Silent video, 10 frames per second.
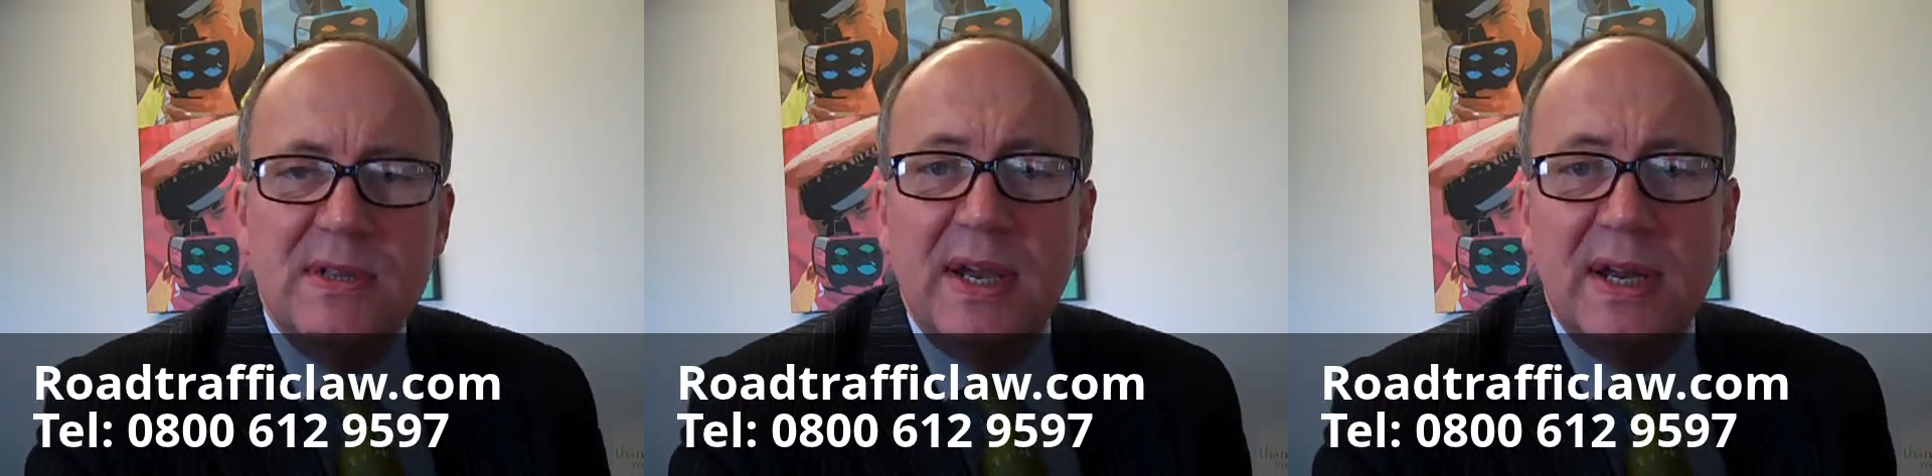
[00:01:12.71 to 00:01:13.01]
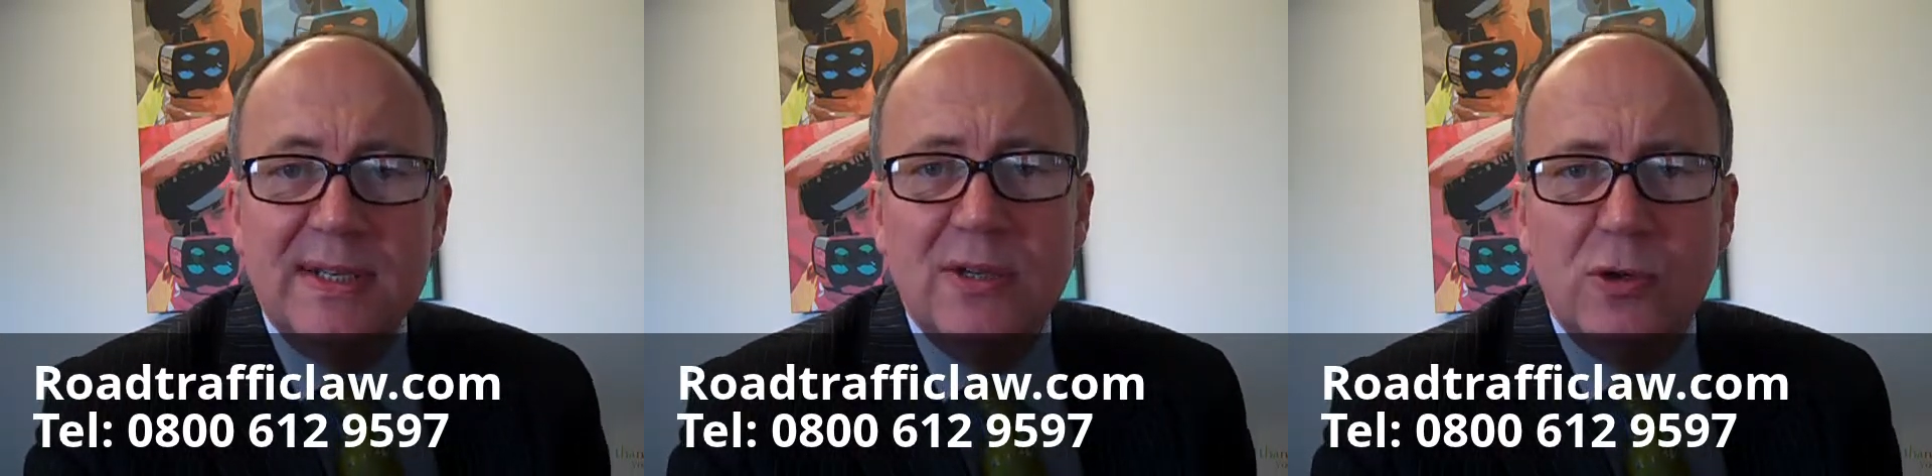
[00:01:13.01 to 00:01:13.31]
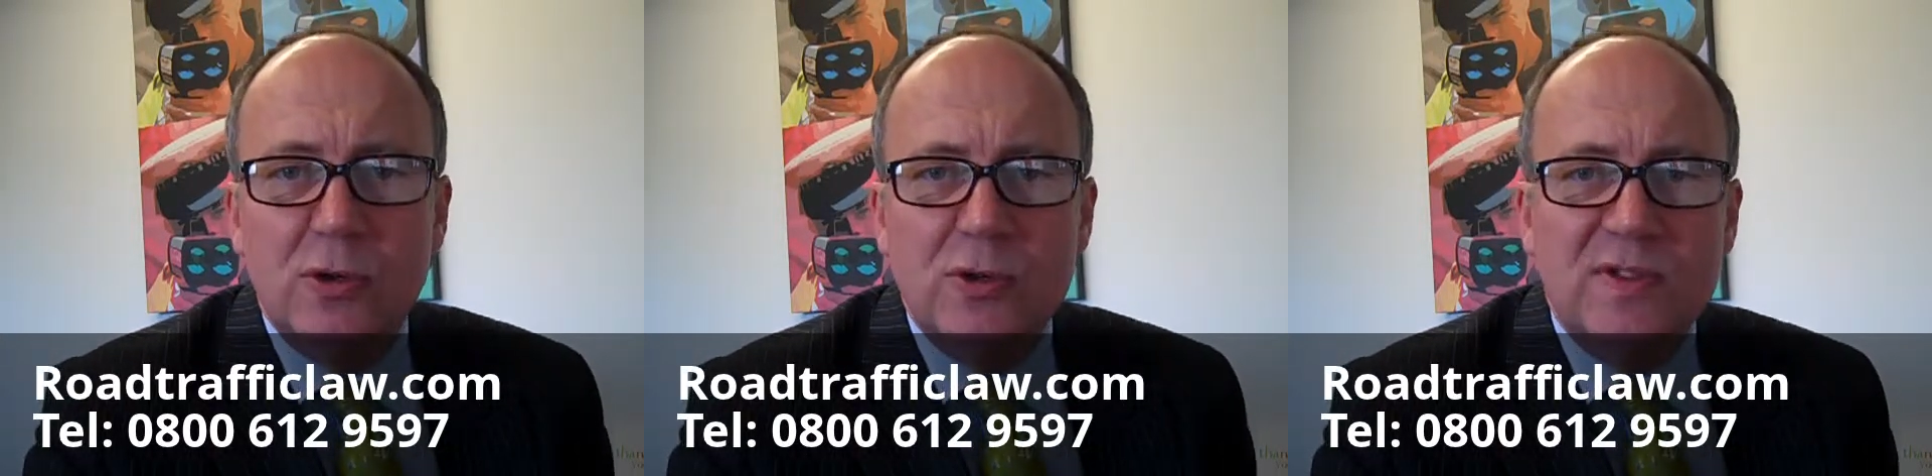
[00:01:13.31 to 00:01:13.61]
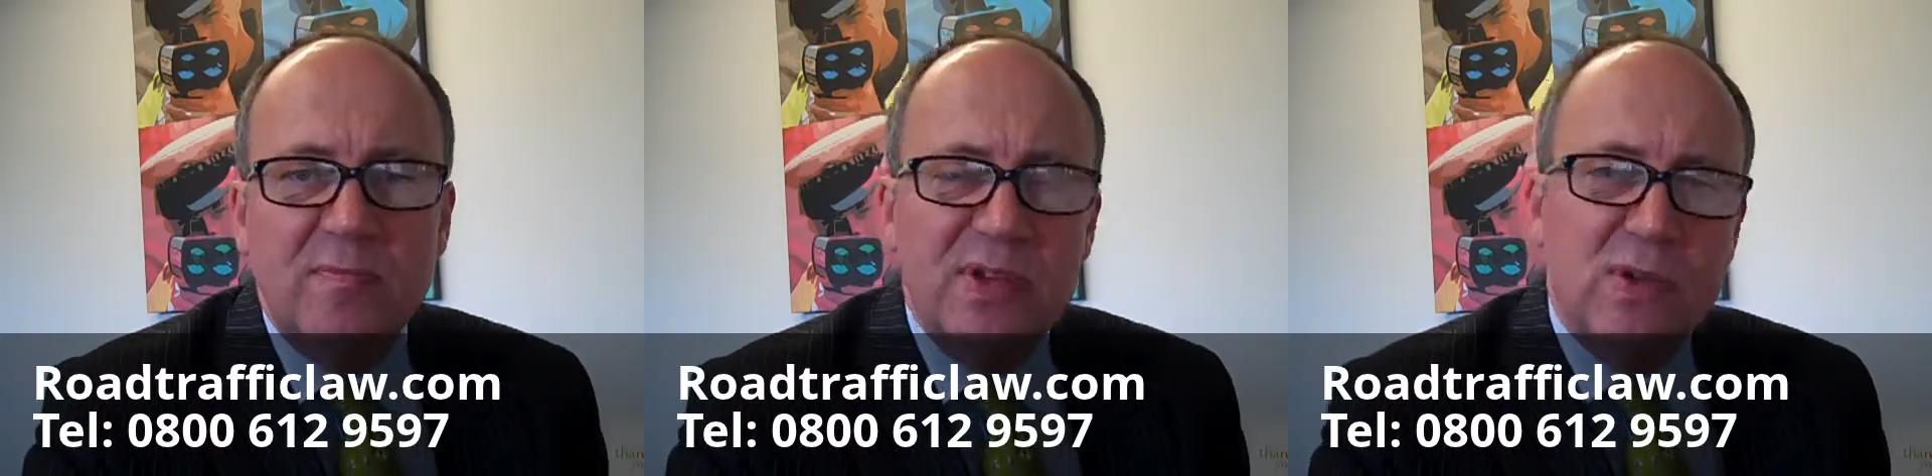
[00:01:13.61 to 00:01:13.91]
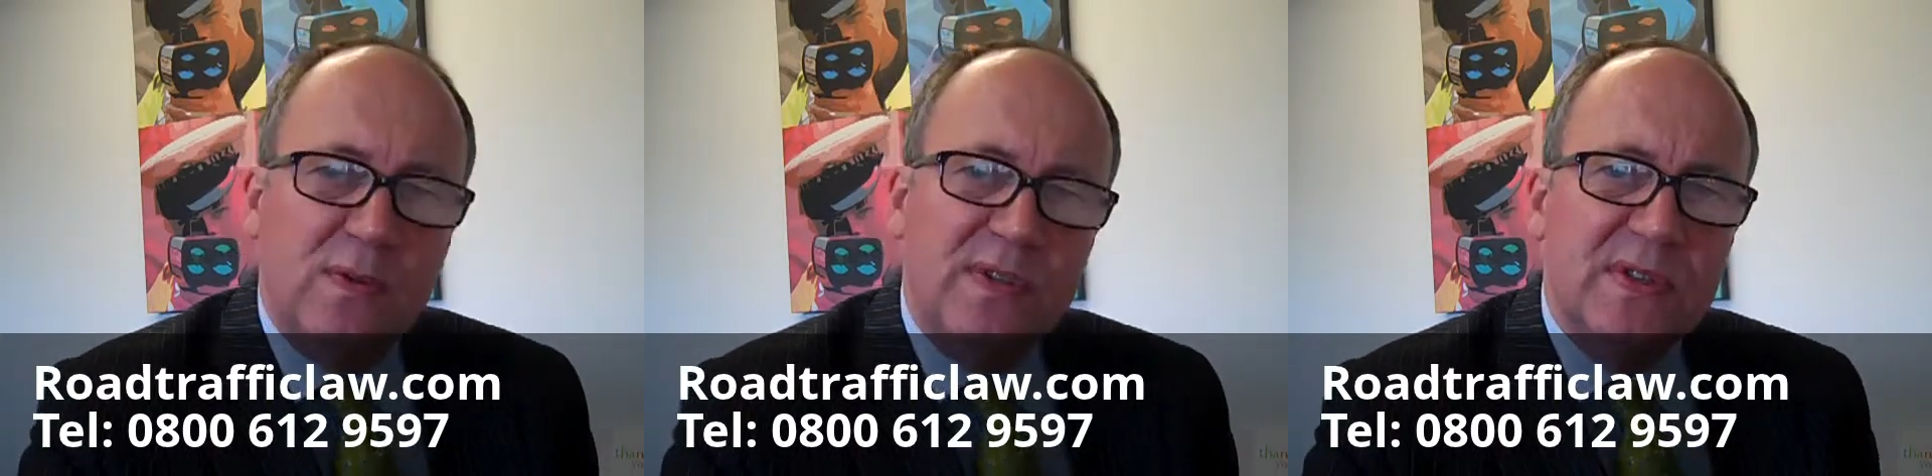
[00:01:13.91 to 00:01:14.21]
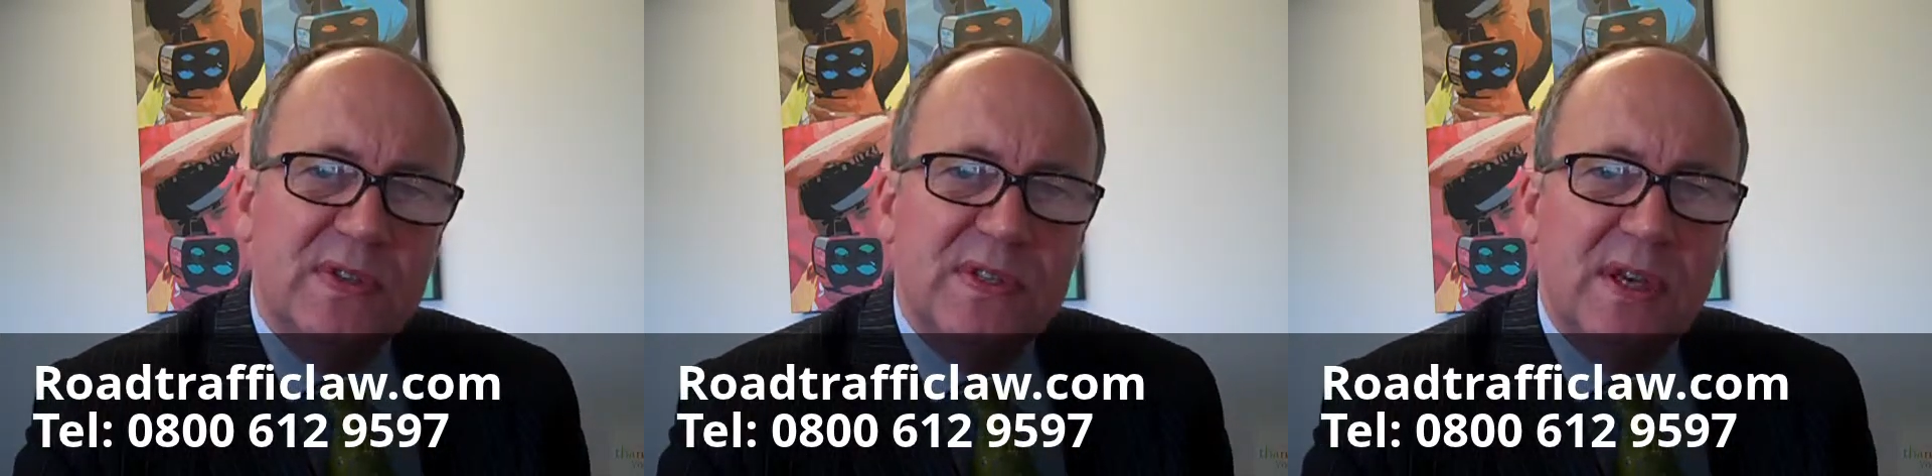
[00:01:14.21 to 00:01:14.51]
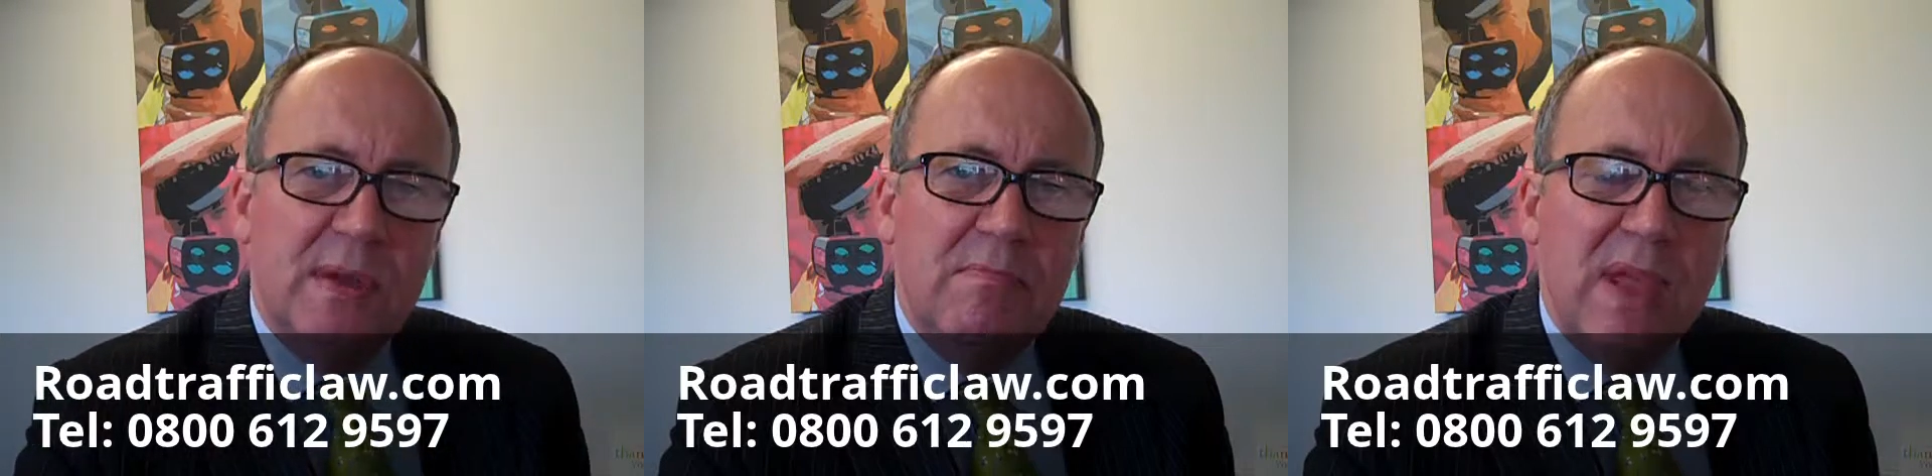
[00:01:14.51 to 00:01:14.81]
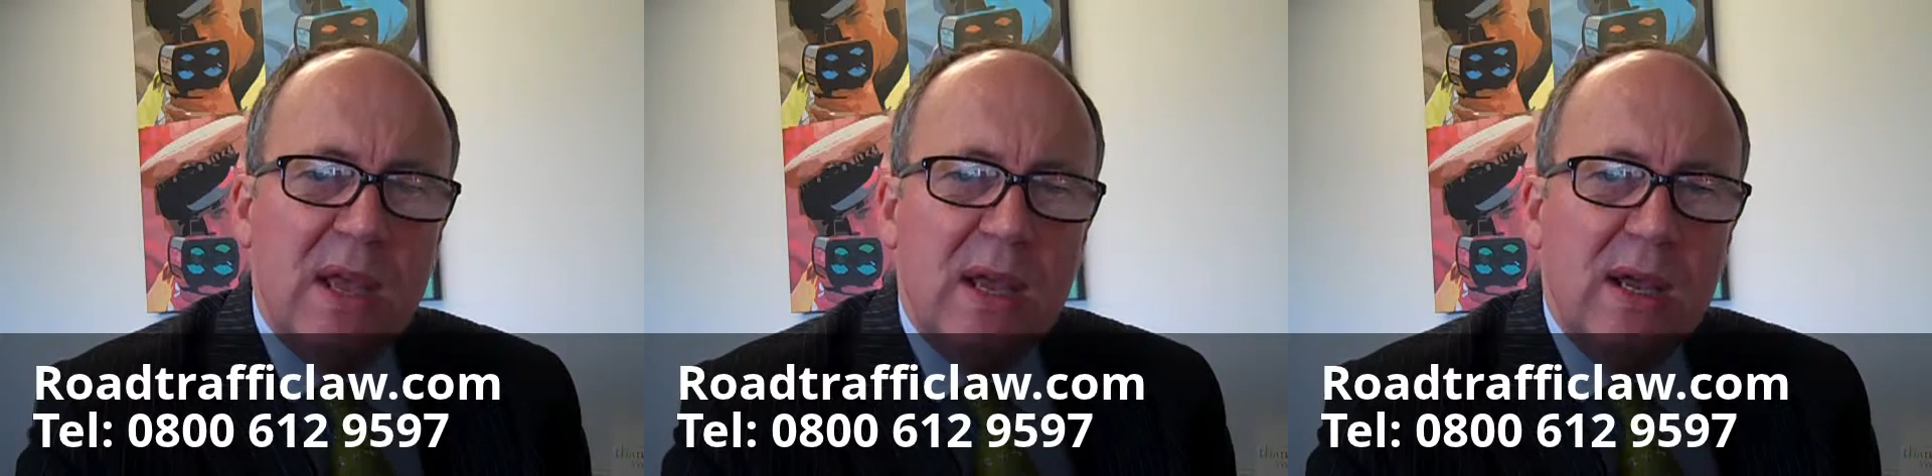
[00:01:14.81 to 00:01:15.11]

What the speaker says: that is a good use of police officers' time,